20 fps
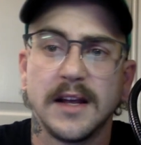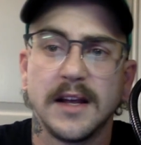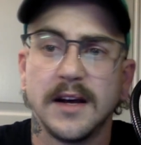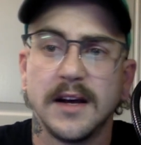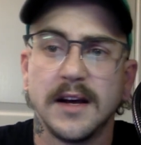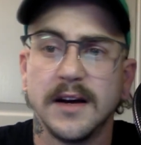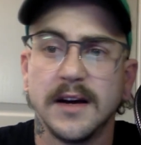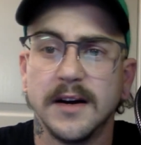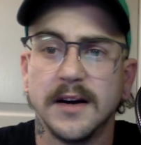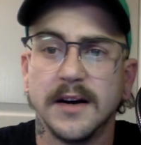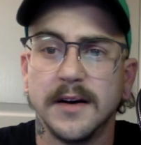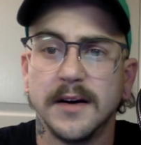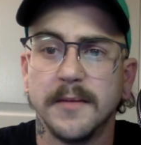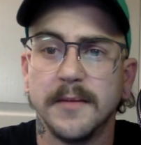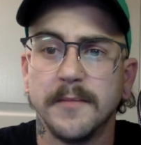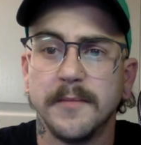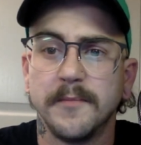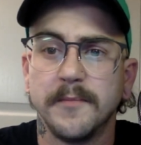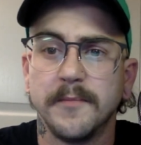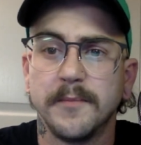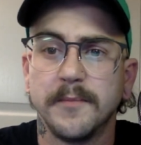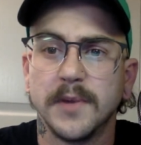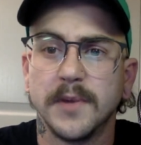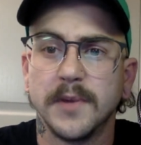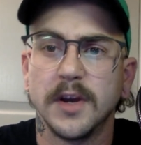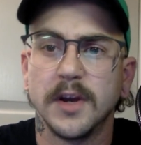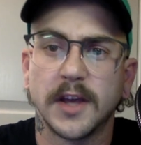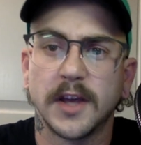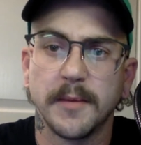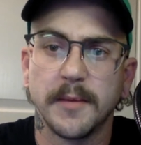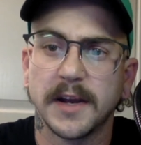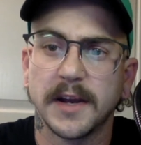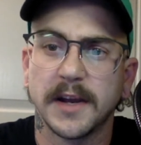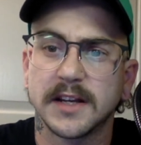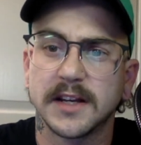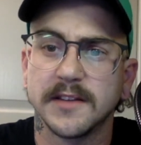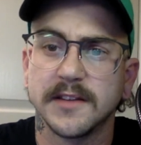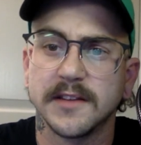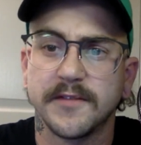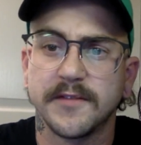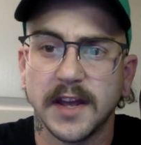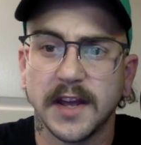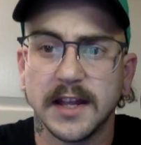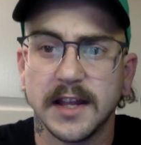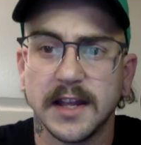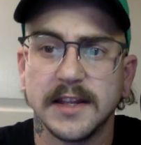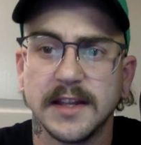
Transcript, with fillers: But okay, back to the van.